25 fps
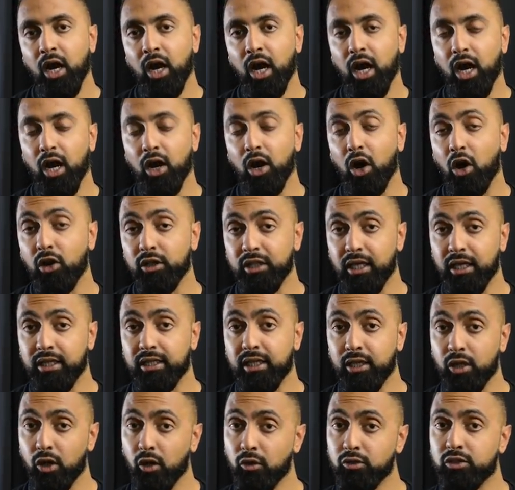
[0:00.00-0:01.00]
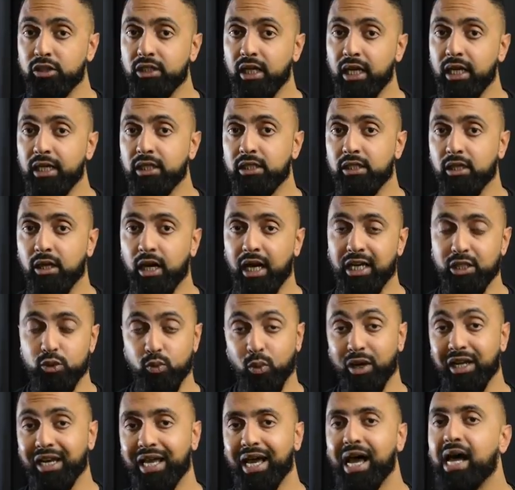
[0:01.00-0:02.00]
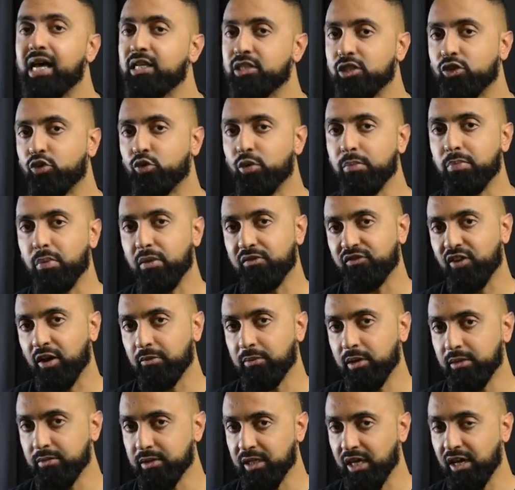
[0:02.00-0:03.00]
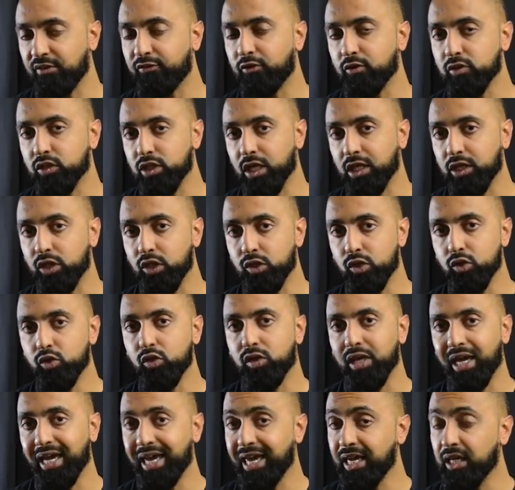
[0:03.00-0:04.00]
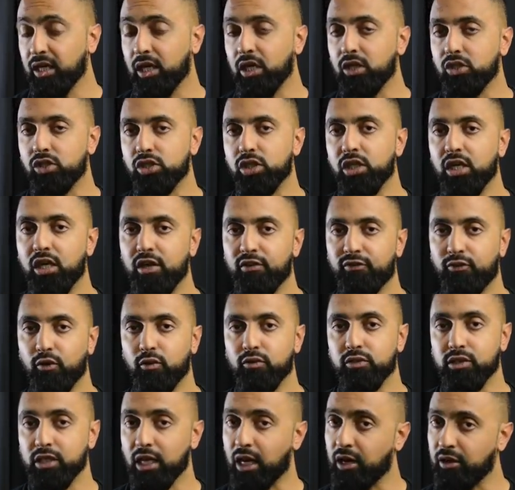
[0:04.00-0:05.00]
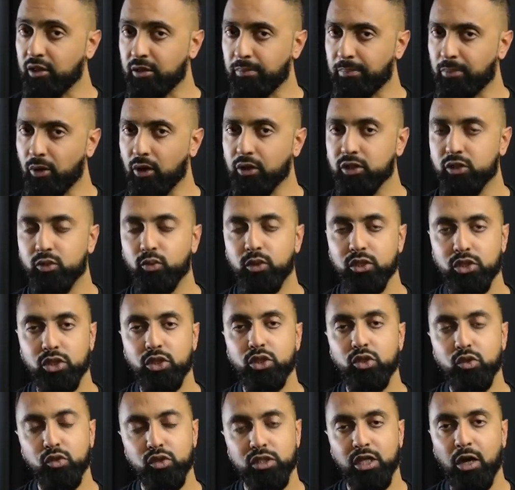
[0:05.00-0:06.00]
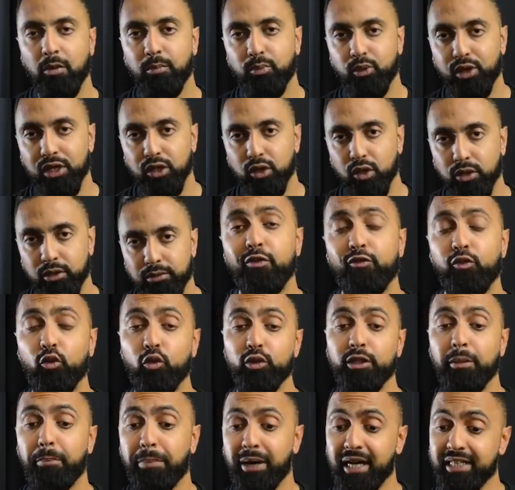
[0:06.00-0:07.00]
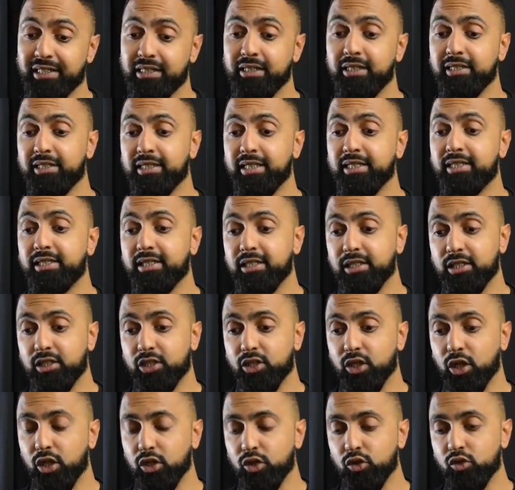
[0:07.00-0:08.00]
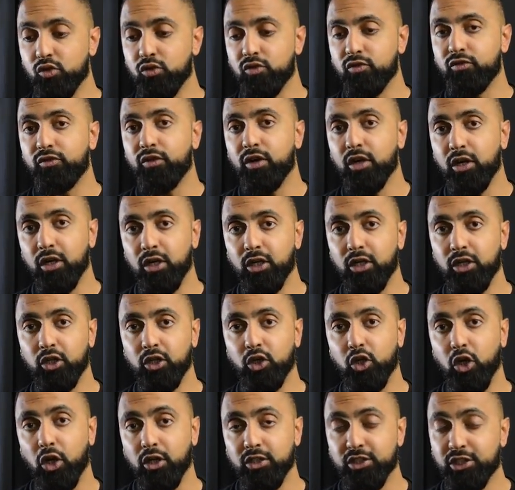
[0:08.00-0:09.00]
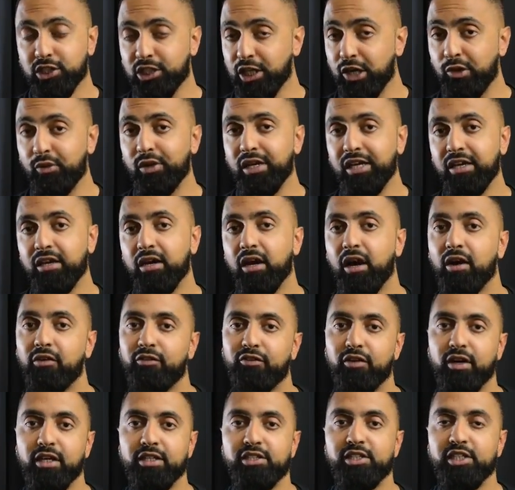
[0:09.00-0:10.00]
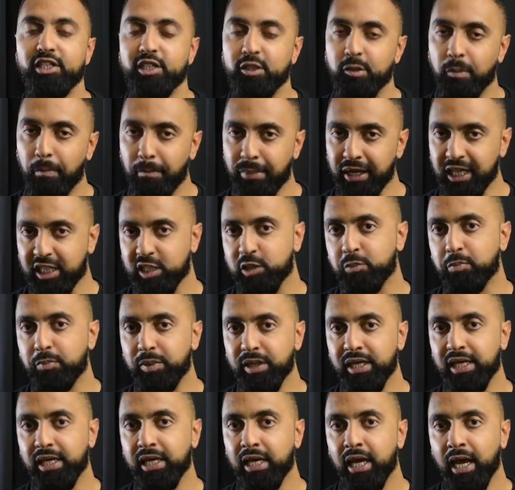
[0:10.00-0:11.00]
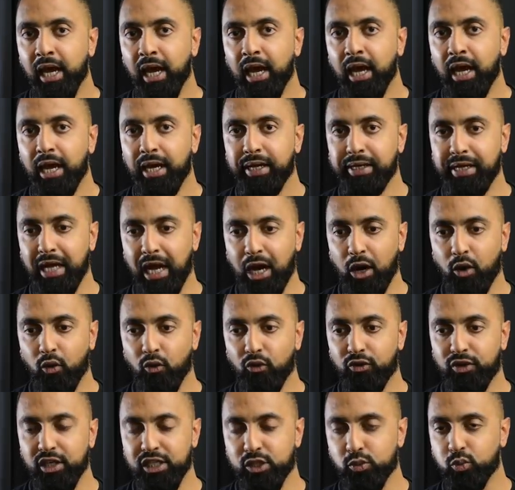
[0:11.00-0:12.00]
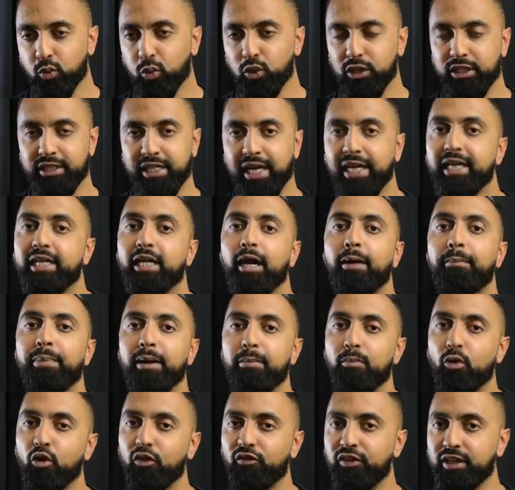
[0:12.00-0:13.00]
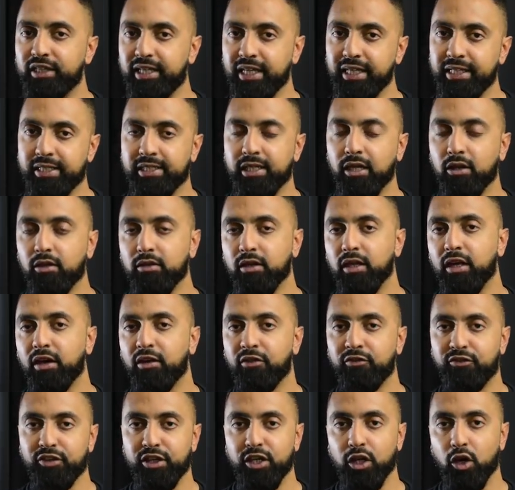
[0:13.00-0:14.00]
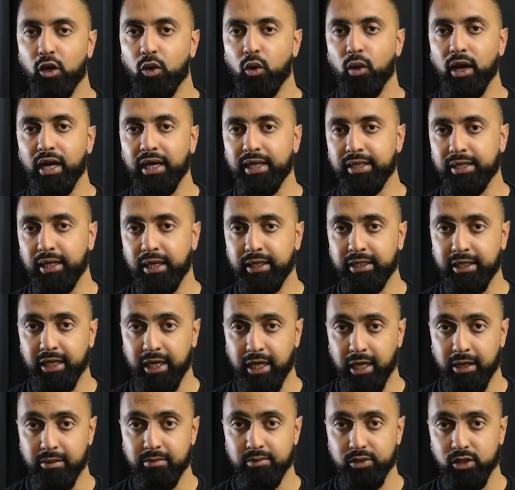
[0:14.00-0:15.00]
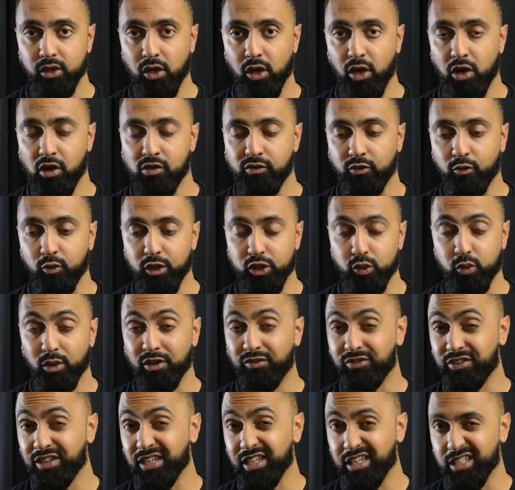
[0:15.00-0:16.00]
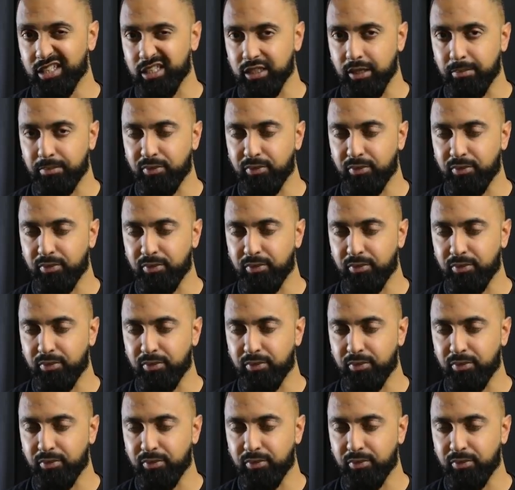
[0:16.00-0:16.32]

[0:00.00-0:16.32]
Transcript: On the Note 8, as well as the 3.5mm headphone jack, you do get AKG earphones out of the box, which do sound pretty good. For the personal assistants, you've got Siri versus Bixby. Now, this would take a bit more of a detailed video in terms of which one of these